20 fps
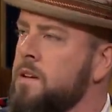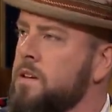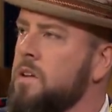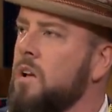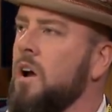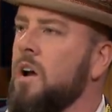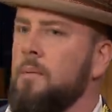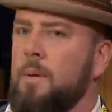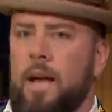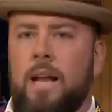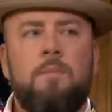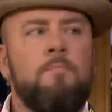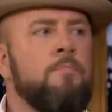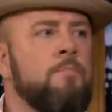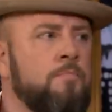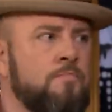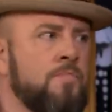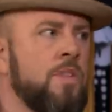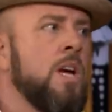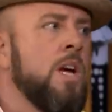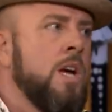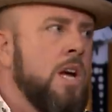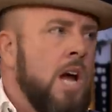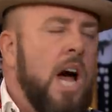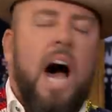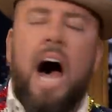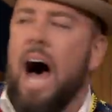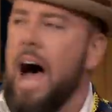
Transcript: This is going to be your year.